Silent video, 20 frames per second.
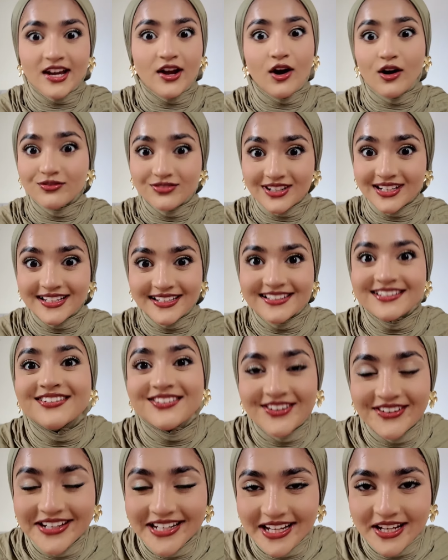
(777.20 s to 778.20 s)
Hopefully you
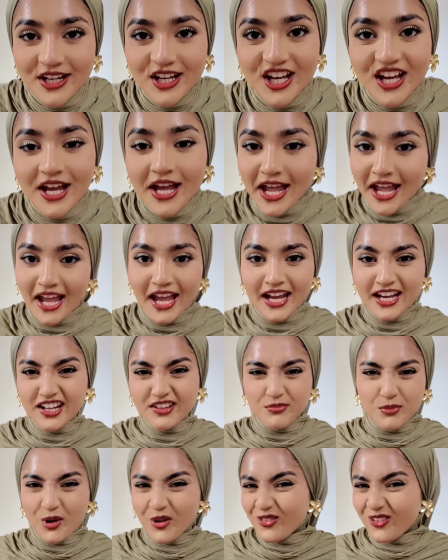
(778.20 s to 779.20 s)
don't hear any
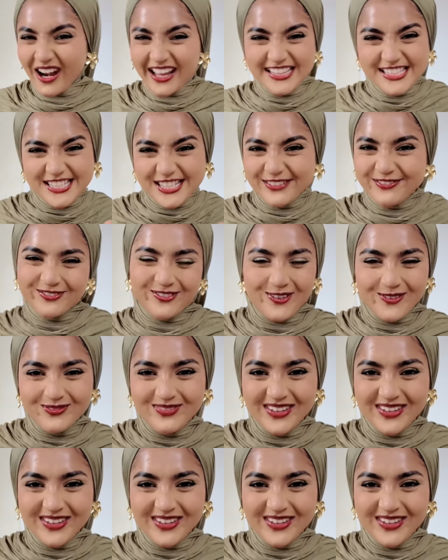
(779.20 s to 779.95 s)
more ranting from